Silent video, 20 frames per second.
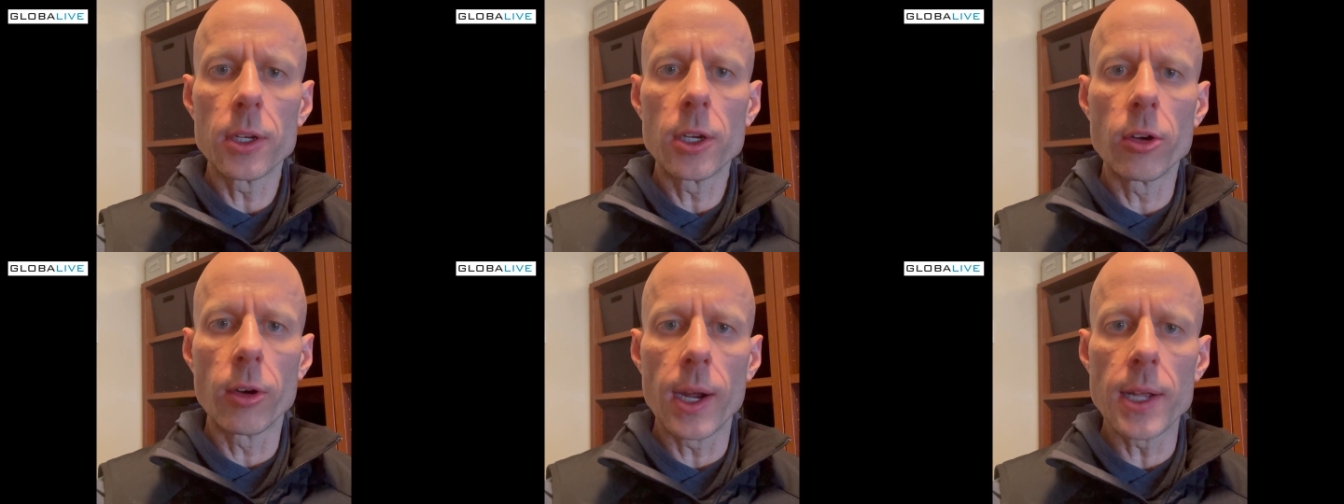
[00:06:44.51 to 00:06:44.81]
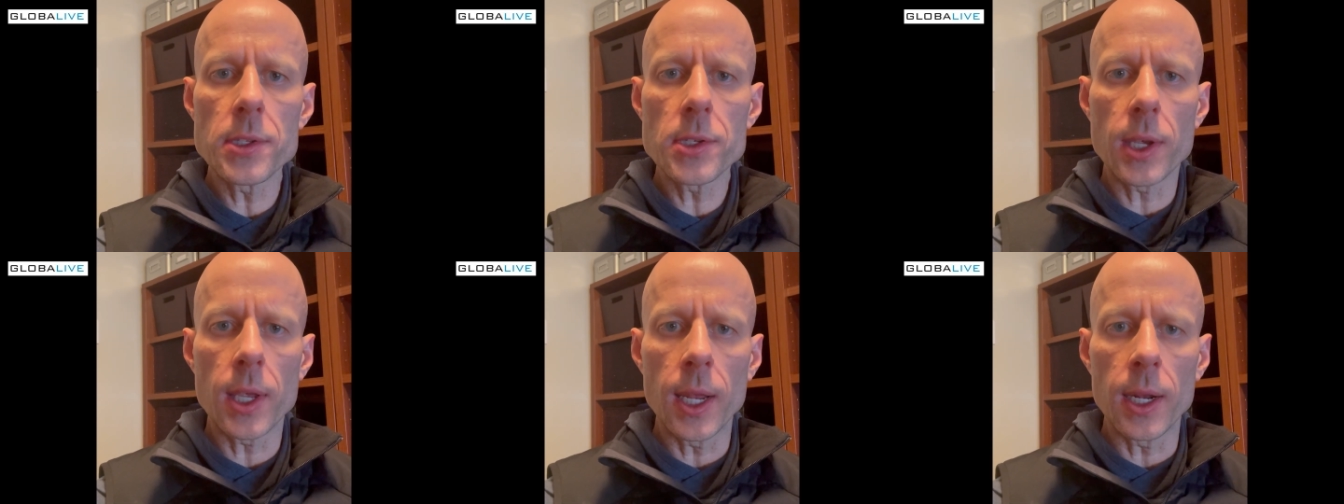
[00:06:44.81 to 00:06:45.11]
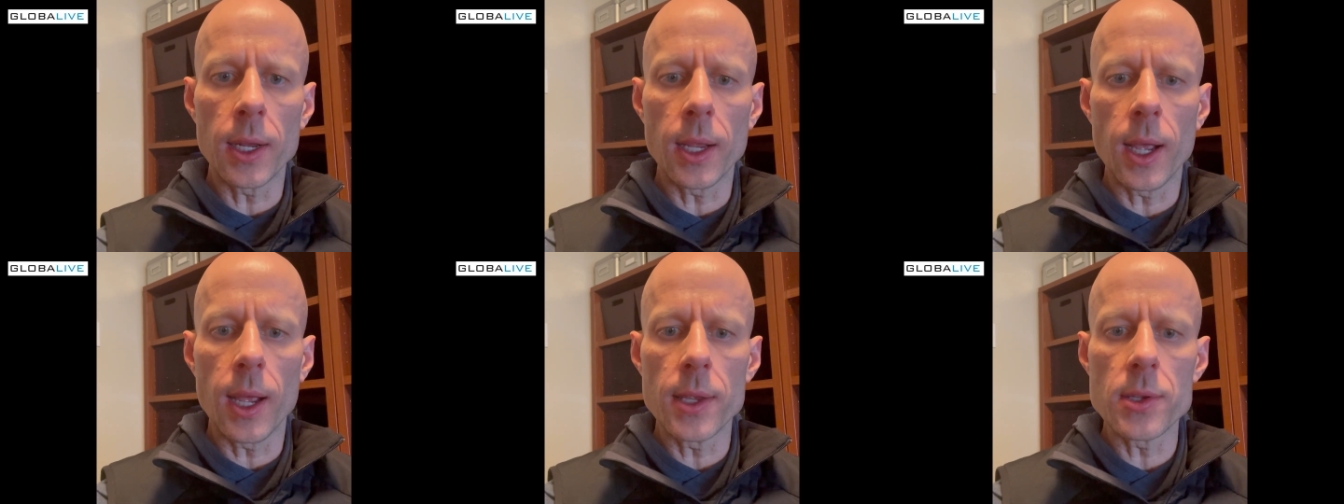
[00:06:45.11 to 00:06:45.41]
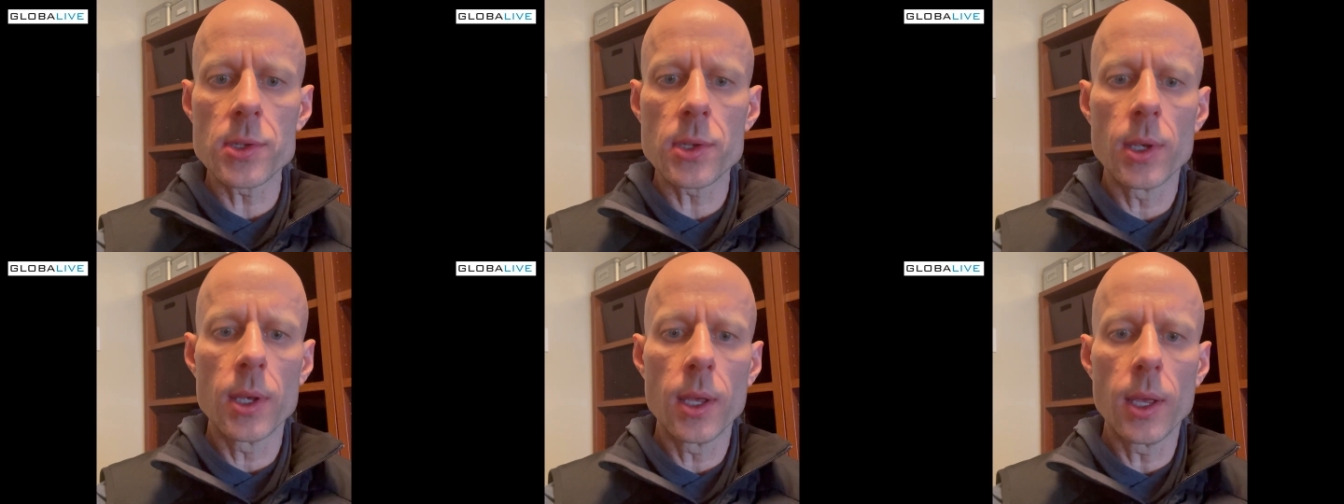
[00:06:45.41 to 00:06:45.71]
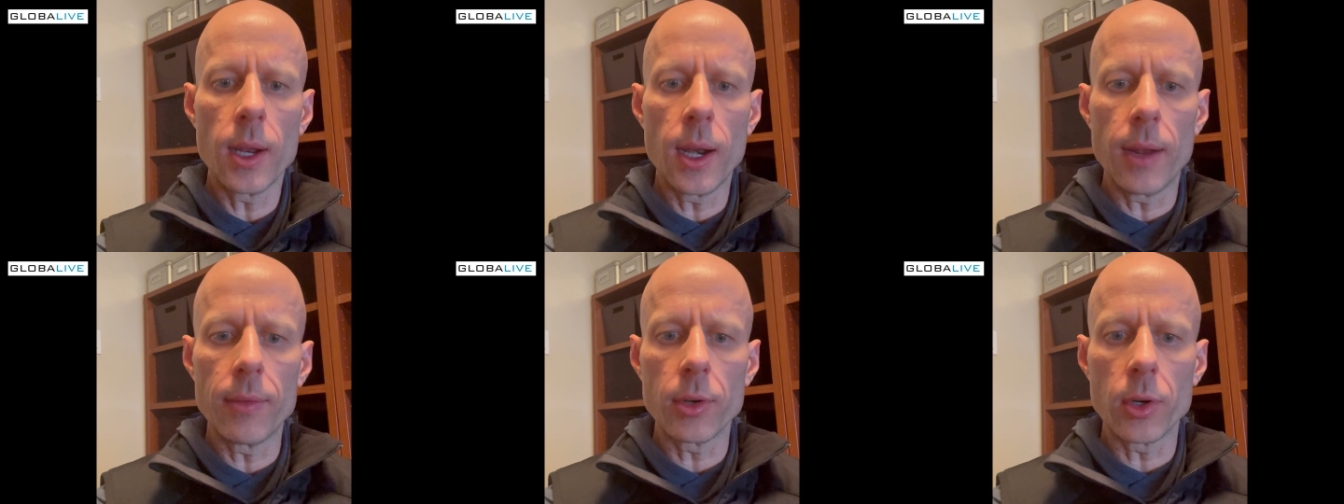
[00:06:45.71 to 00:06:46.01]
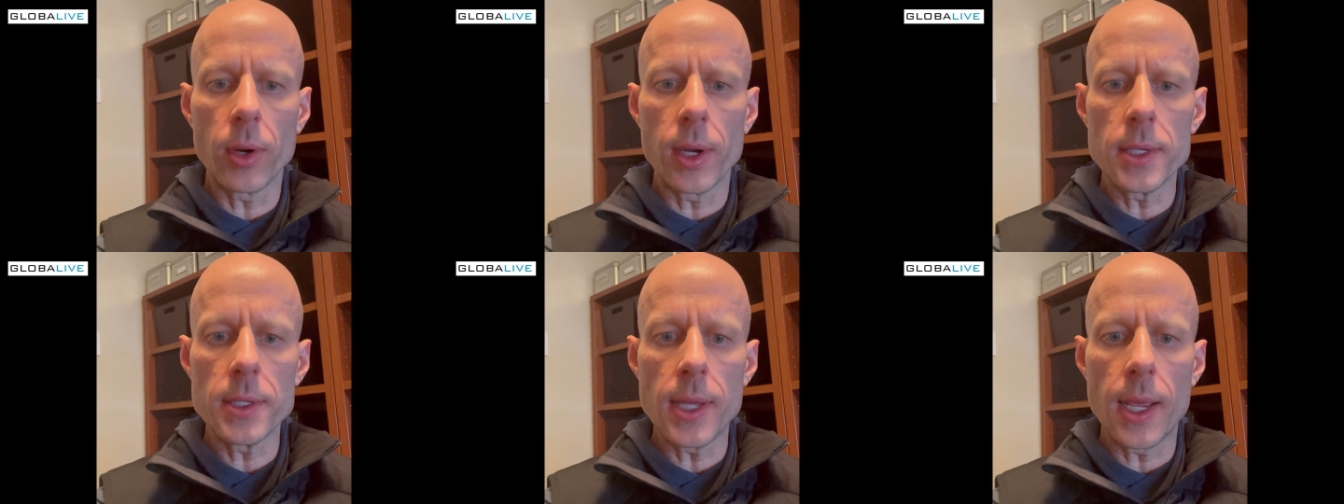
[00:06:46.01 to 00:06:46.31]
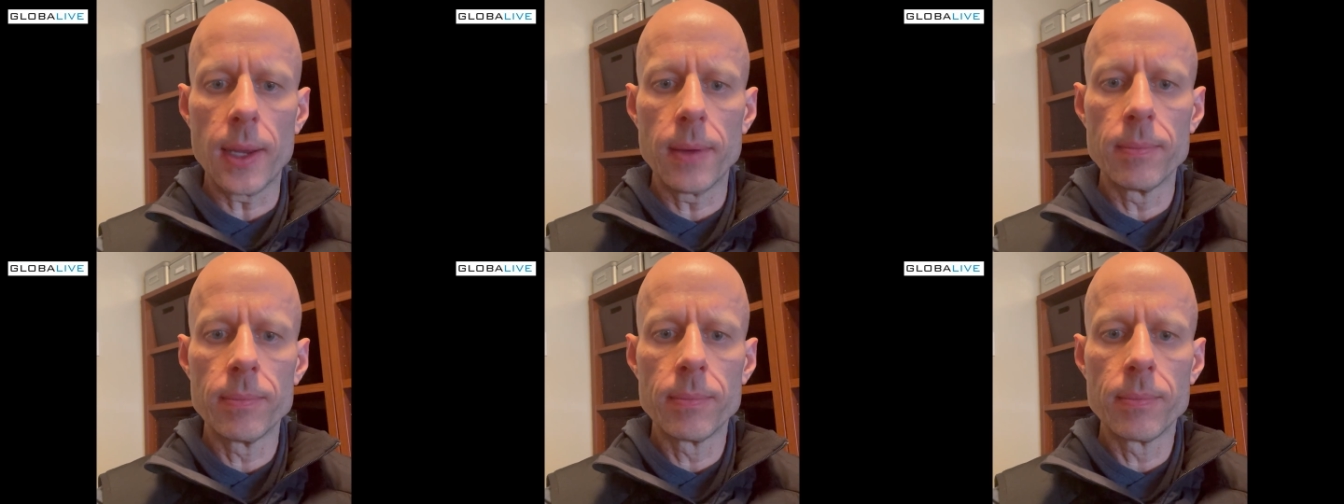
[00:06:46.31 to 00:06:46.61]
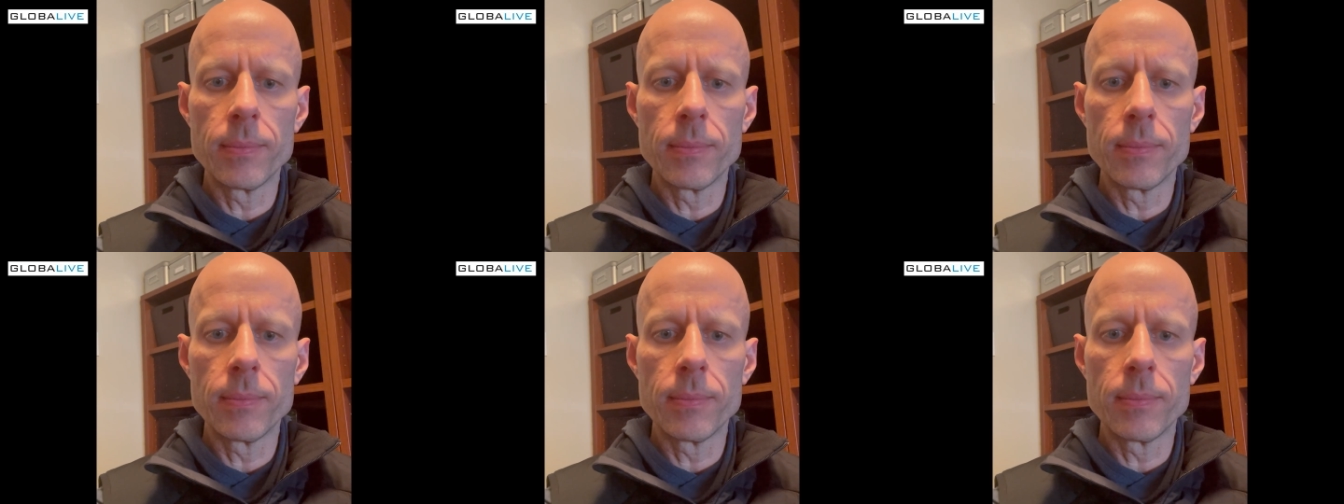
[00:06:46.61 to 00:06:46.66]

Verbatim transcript: Congrats again, guys, and have a great day.